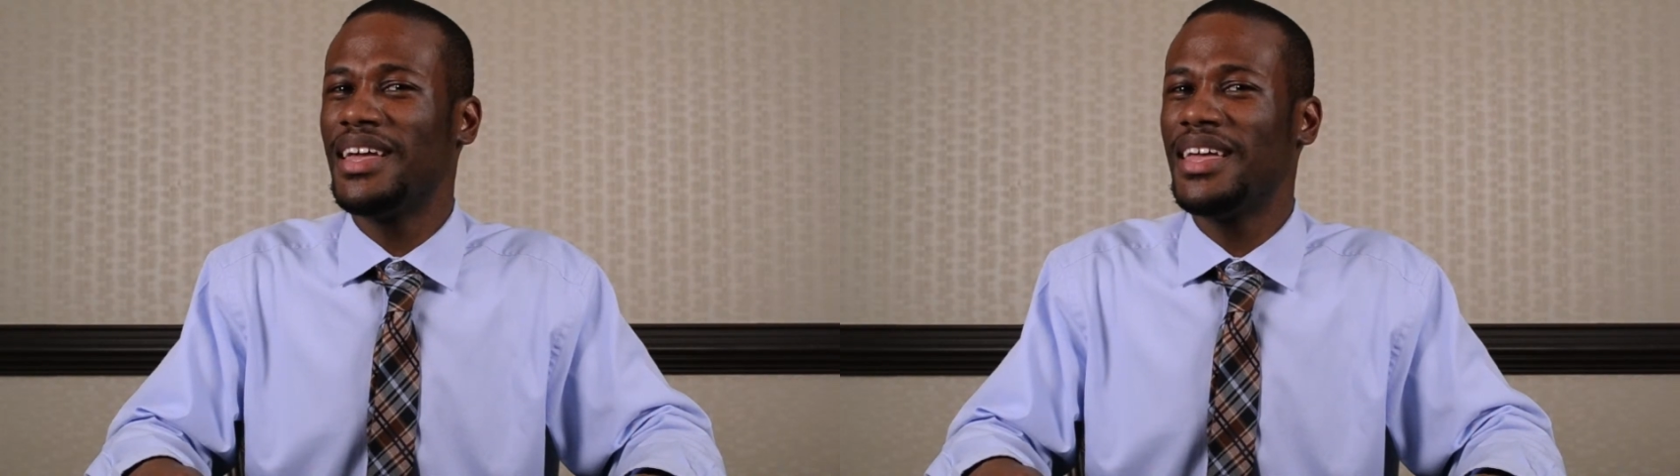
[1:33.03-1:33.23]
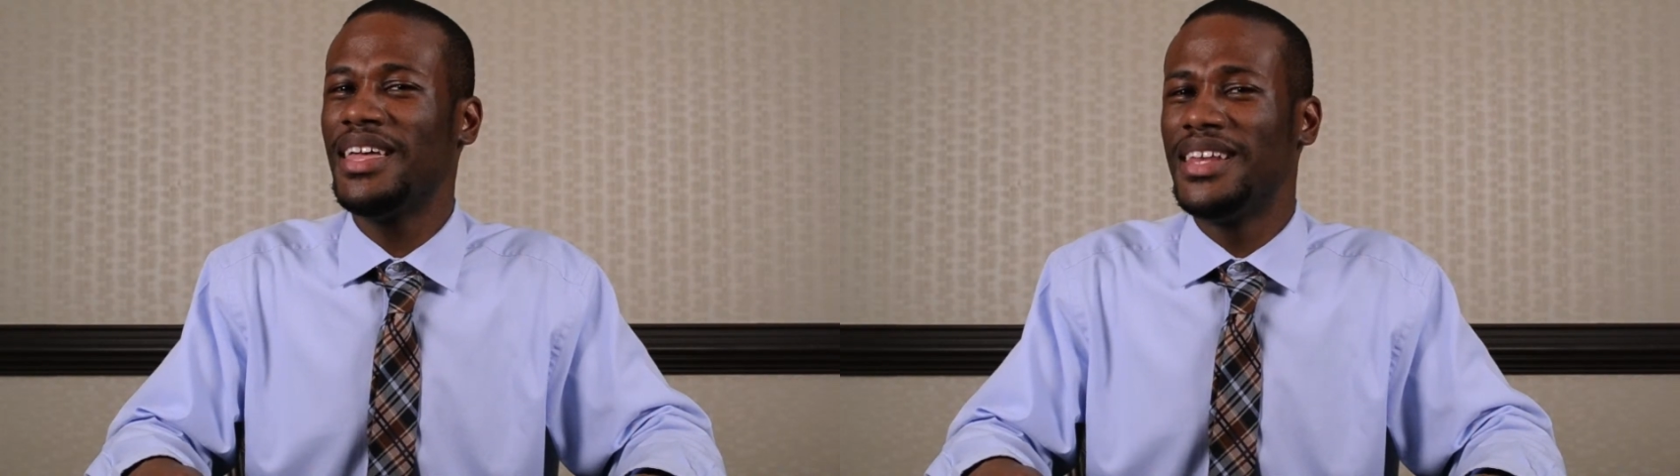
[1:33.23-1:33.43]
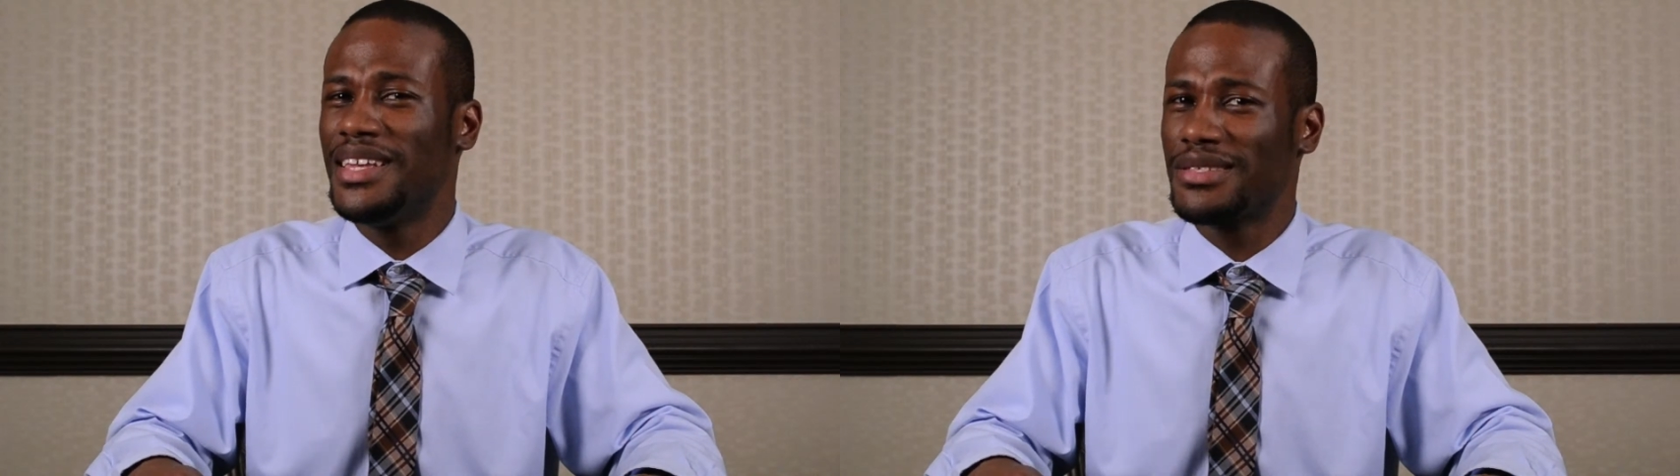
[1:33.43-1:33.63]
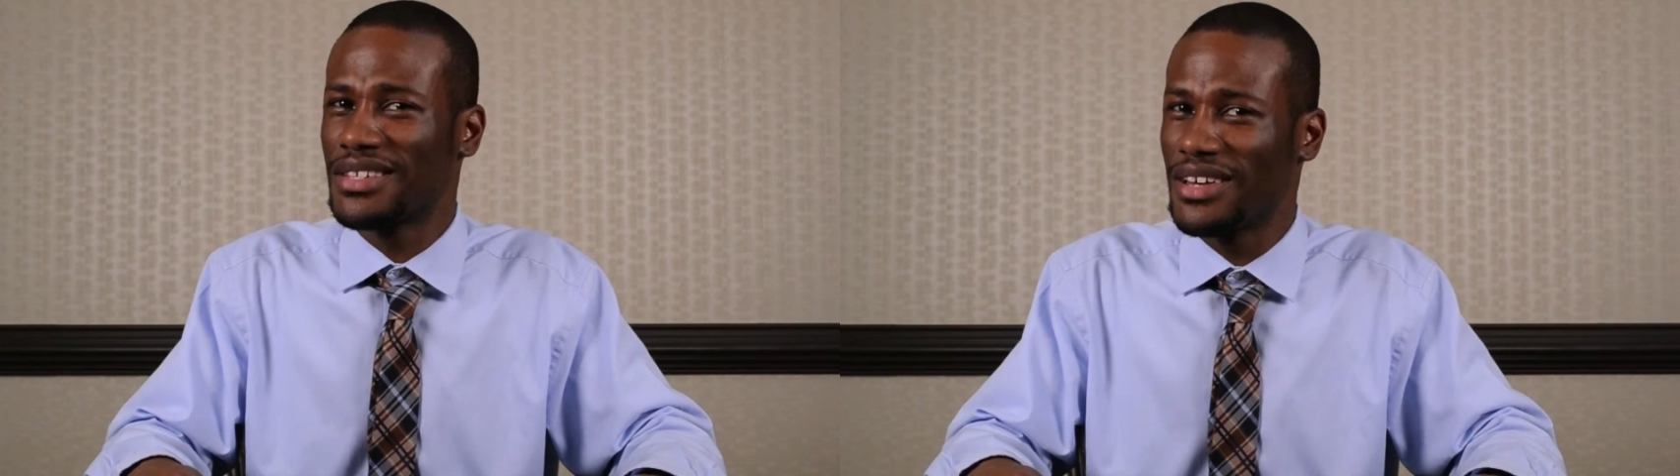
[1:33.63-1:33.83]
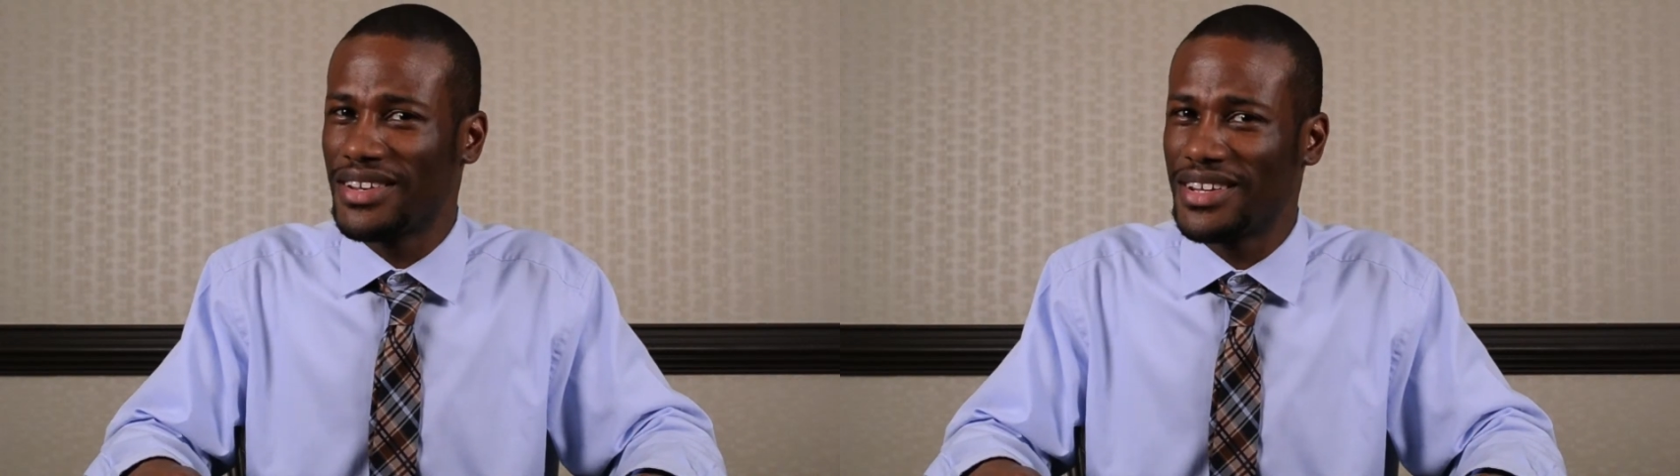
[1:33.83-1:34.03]
he needs to
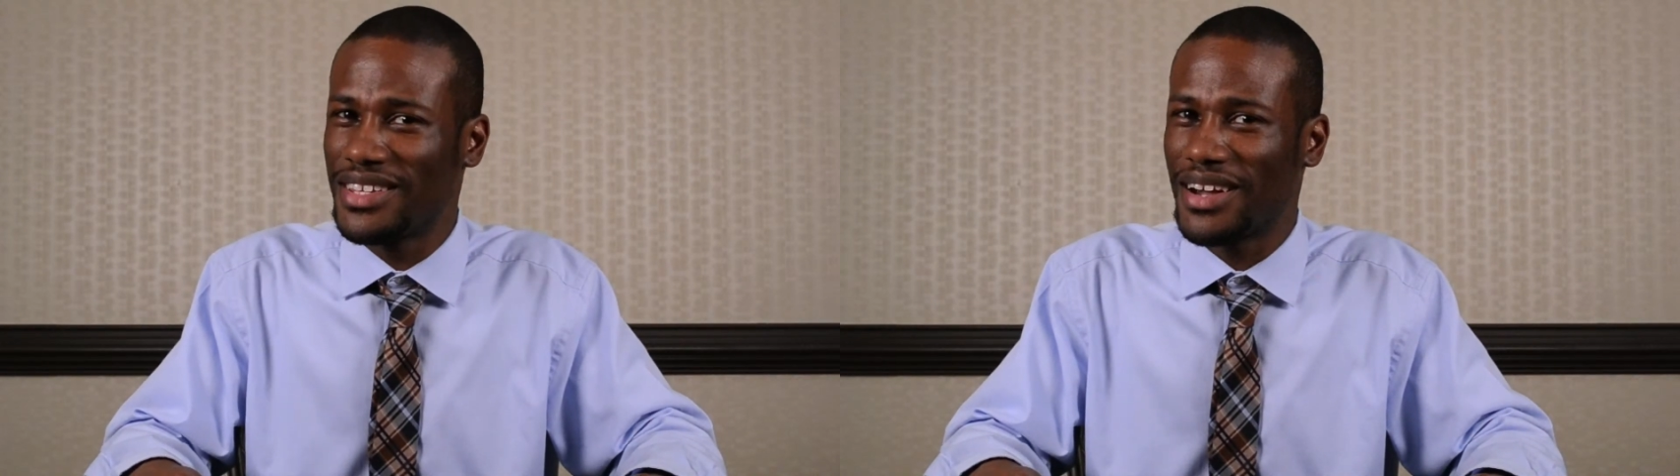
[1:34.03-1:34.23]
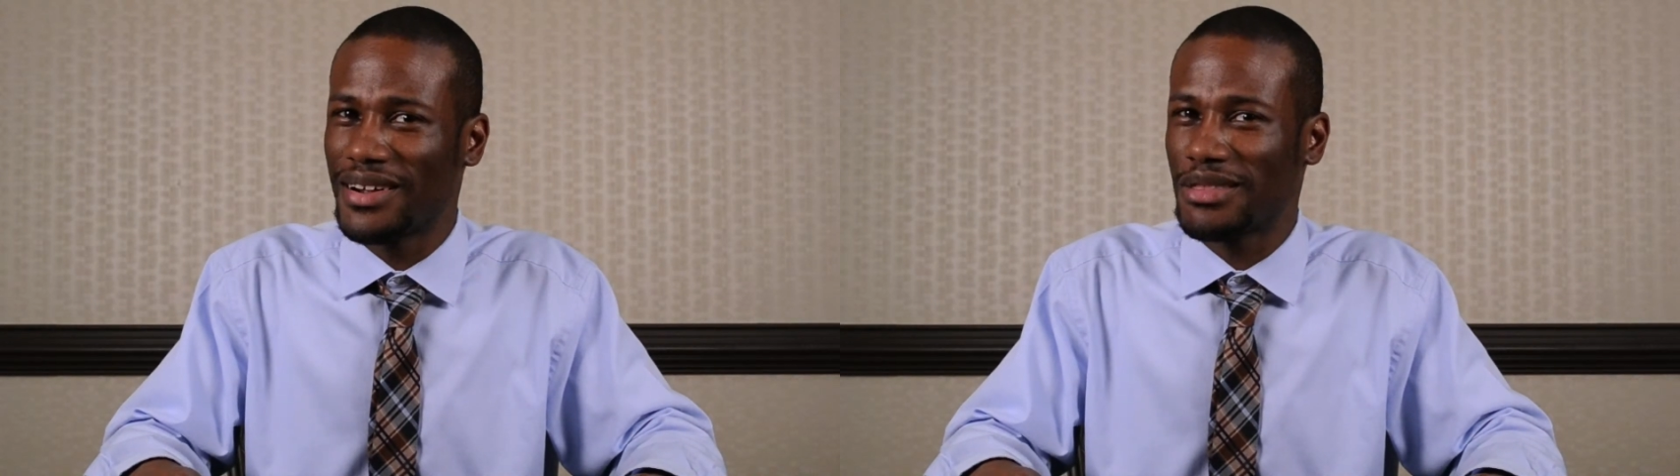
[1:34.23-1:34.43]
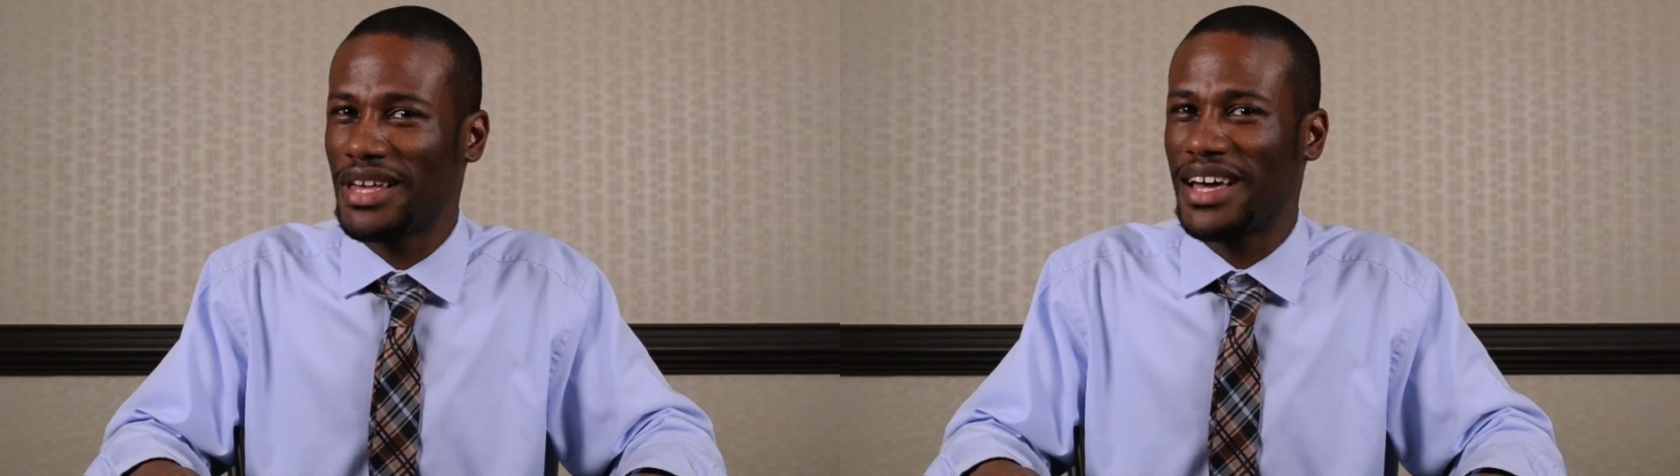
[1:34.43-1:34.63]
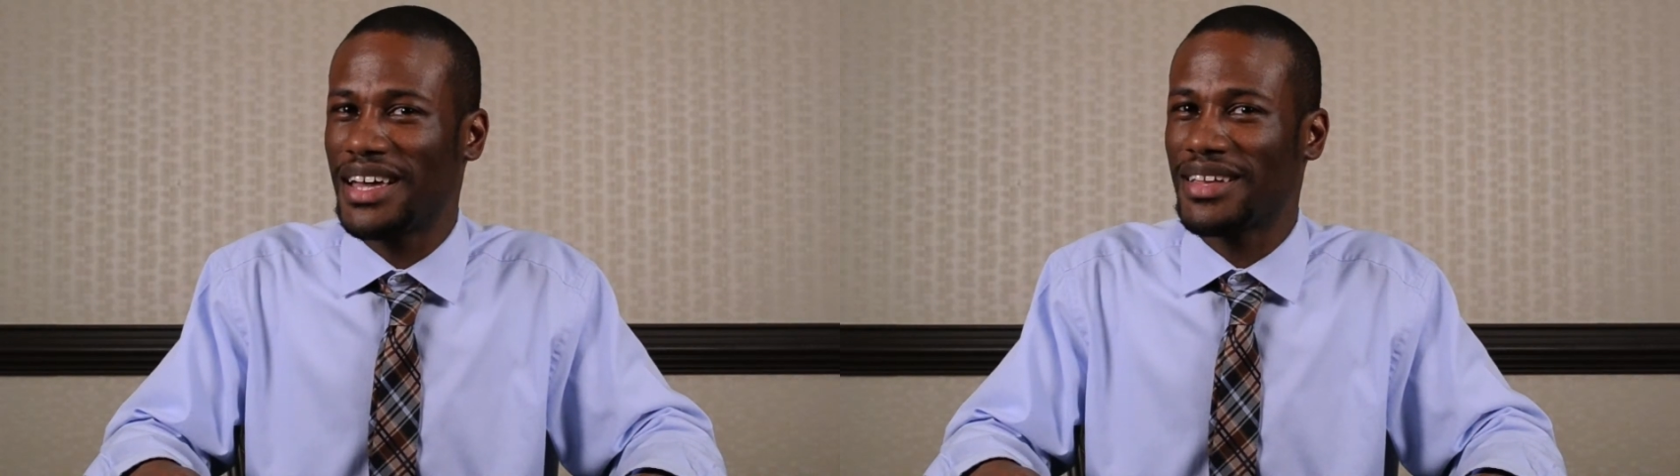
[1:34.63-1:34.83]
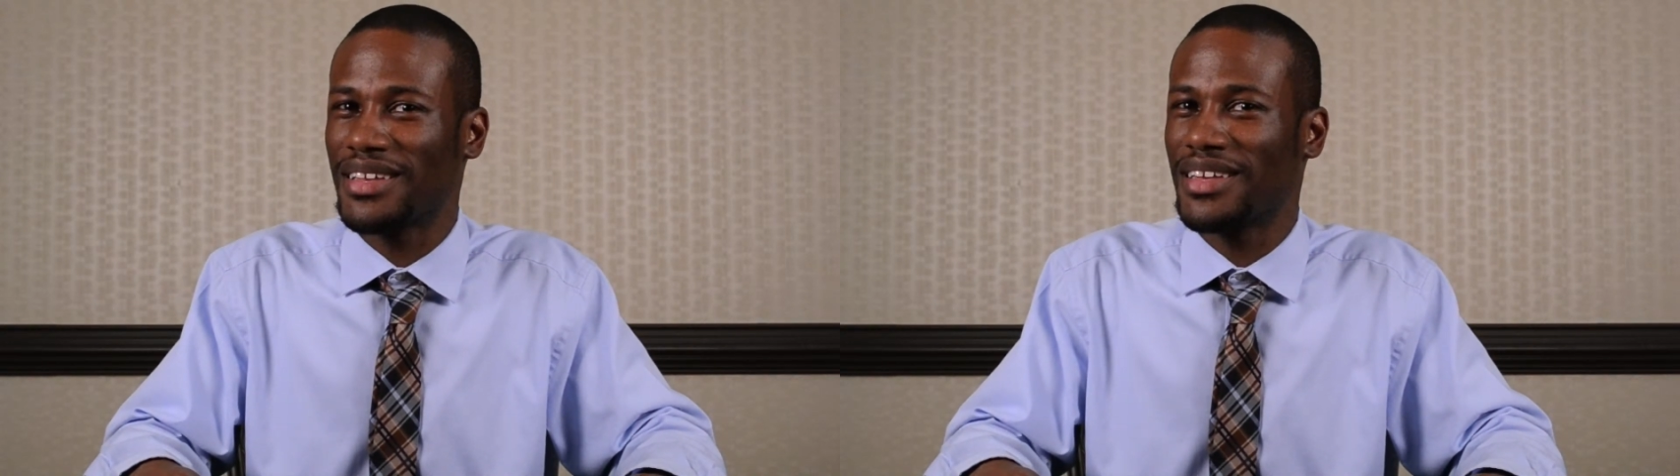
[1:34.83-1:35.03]
go to the dark side